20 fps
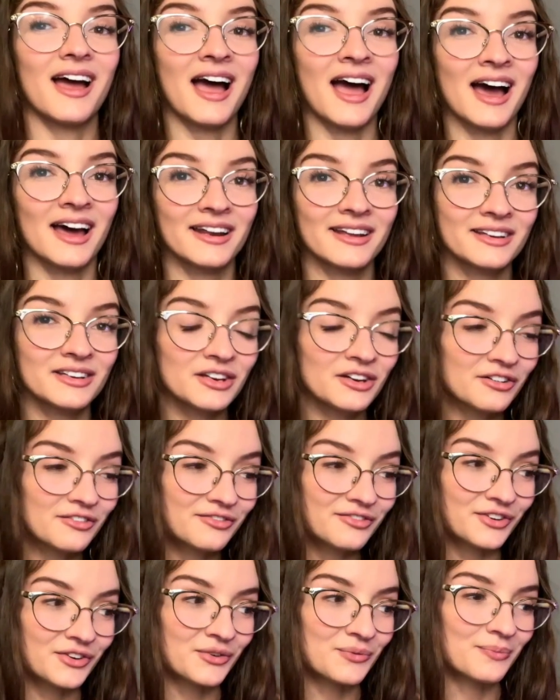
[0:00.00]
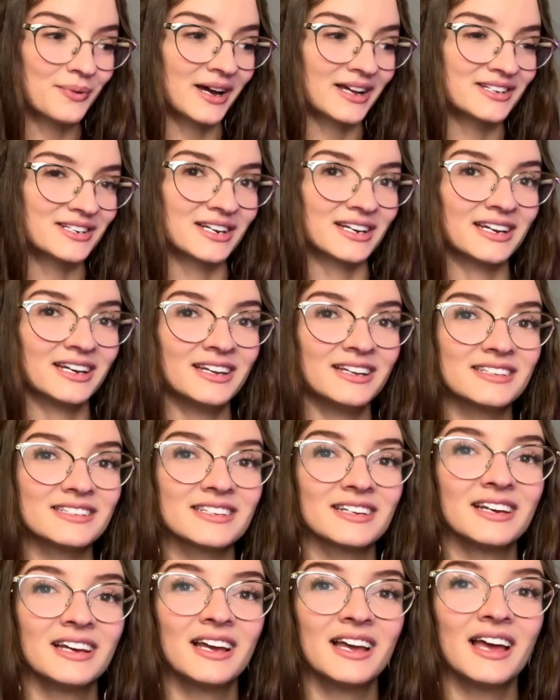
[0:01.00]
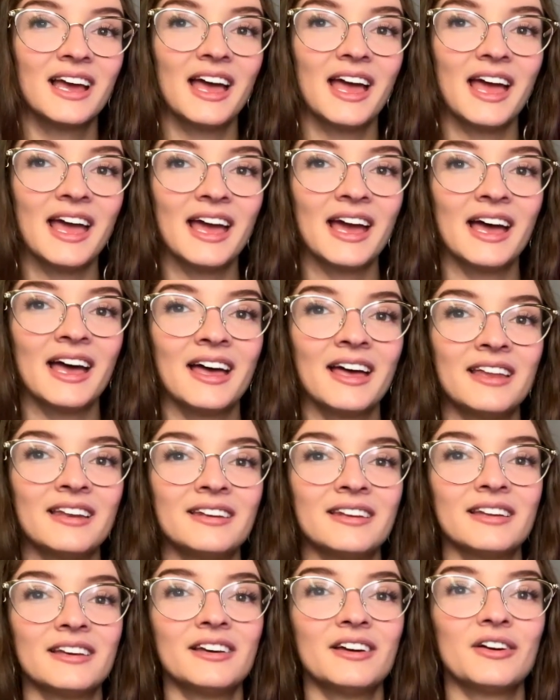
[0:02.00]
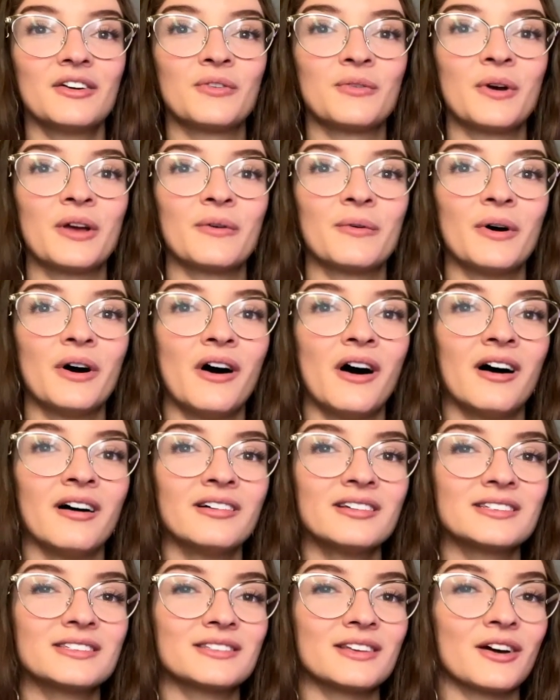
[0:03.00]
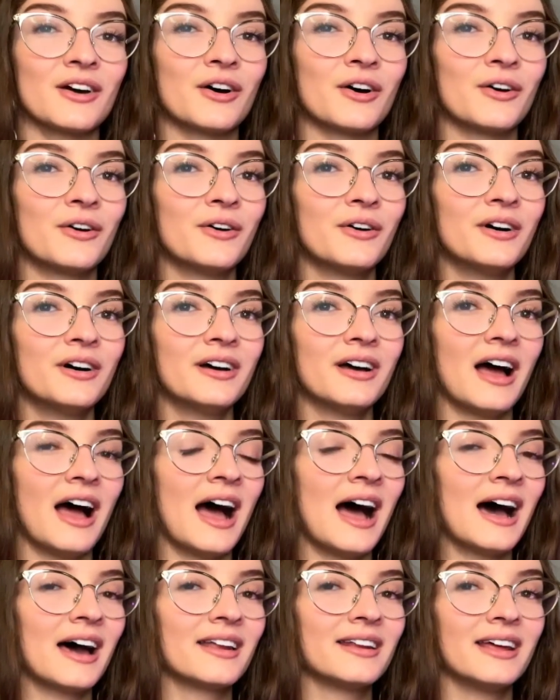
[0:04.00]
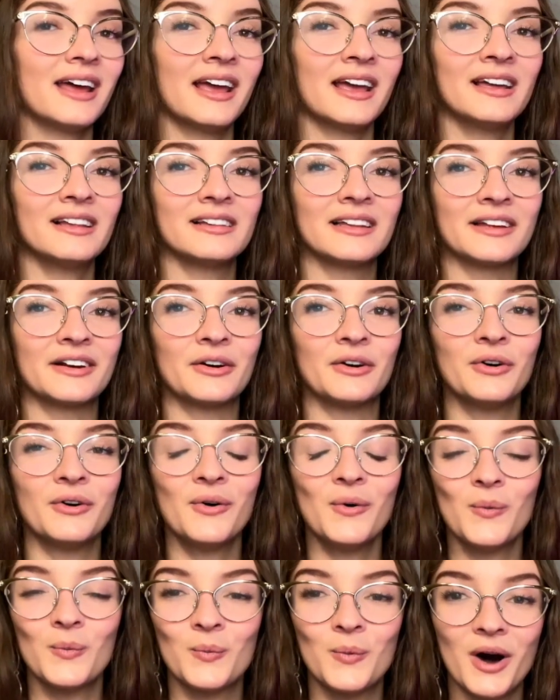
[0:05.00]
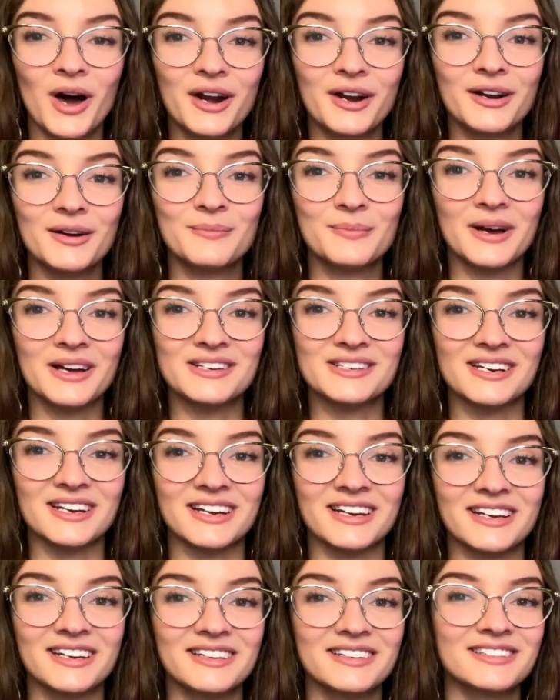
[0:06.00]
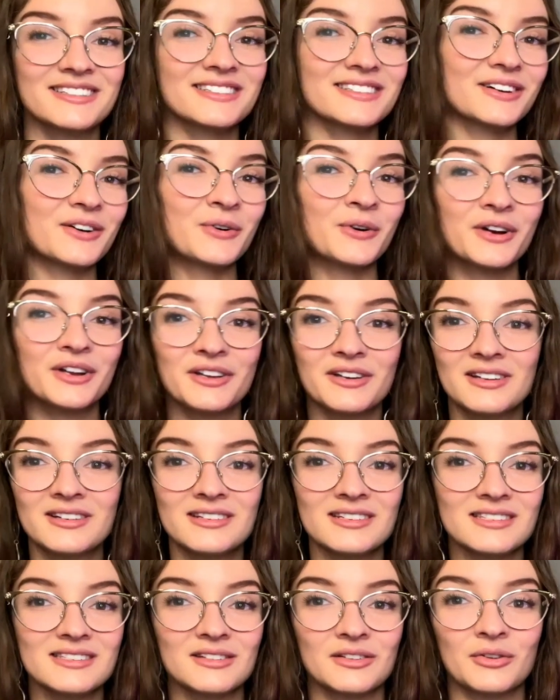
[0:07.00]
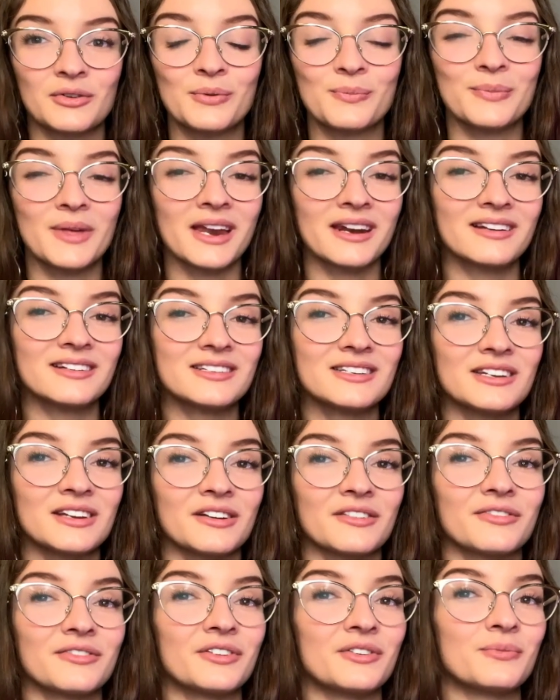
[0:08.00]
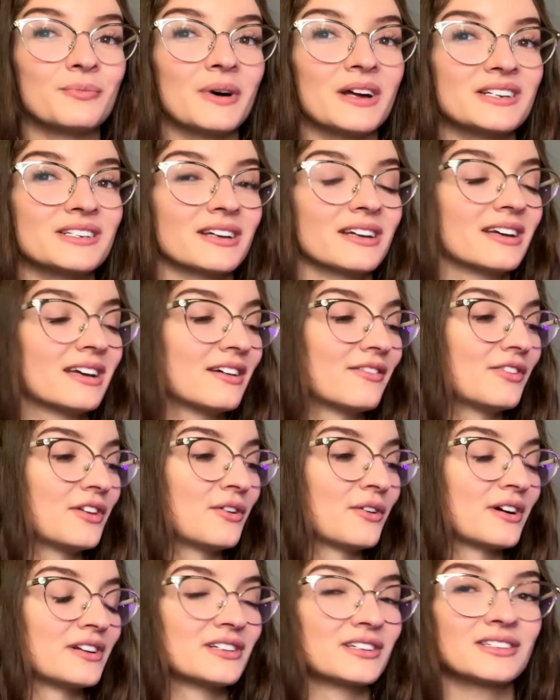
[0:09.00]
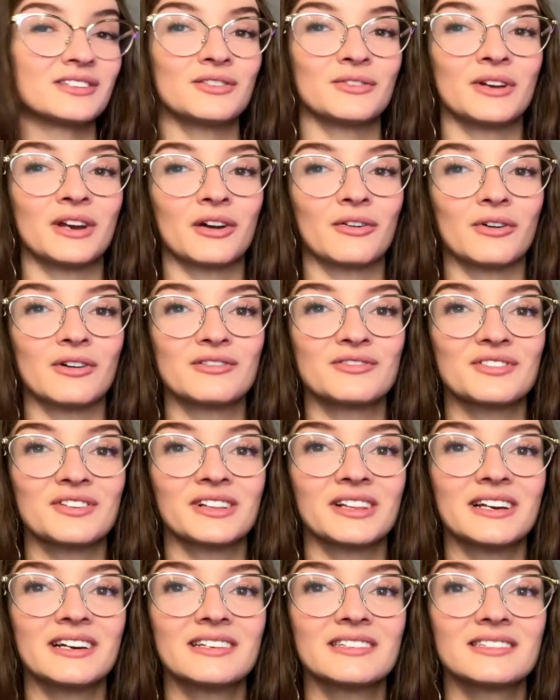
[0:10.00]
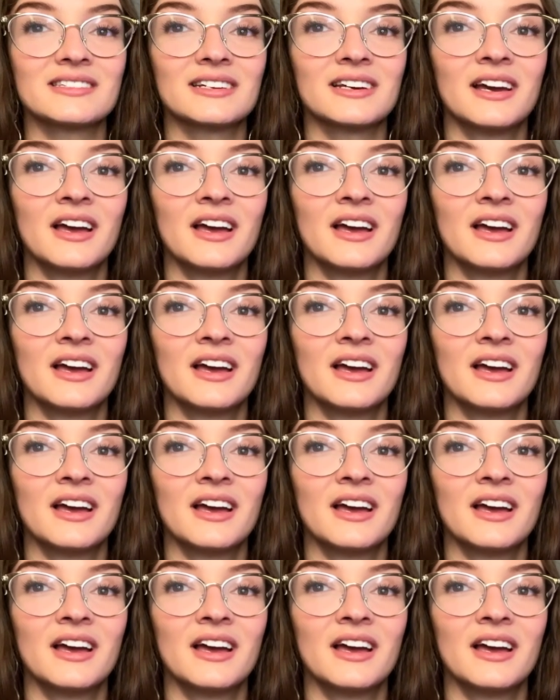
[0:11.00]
add in your food budget, and we will also add a little water budget, or you can just group that into your food budget if you are just doing a grocery list.